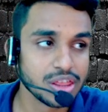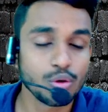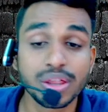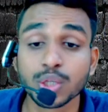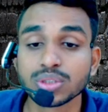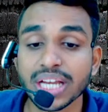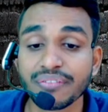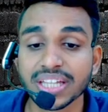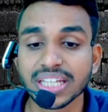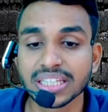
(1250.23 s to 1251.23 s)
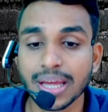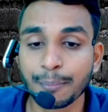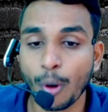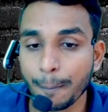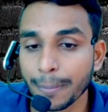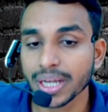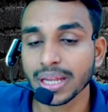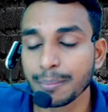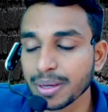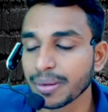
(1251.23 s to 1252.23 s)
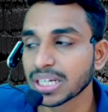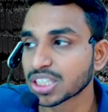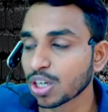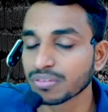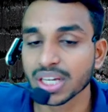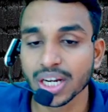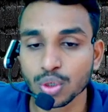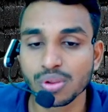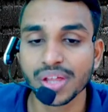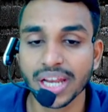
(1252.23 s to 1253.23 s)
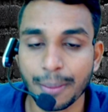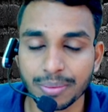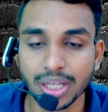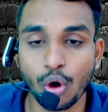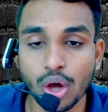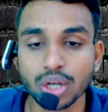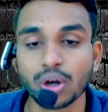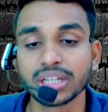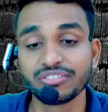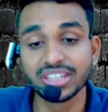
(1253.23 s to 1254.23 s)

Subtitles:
so as to check whether the proper implementation of the controls are happening or not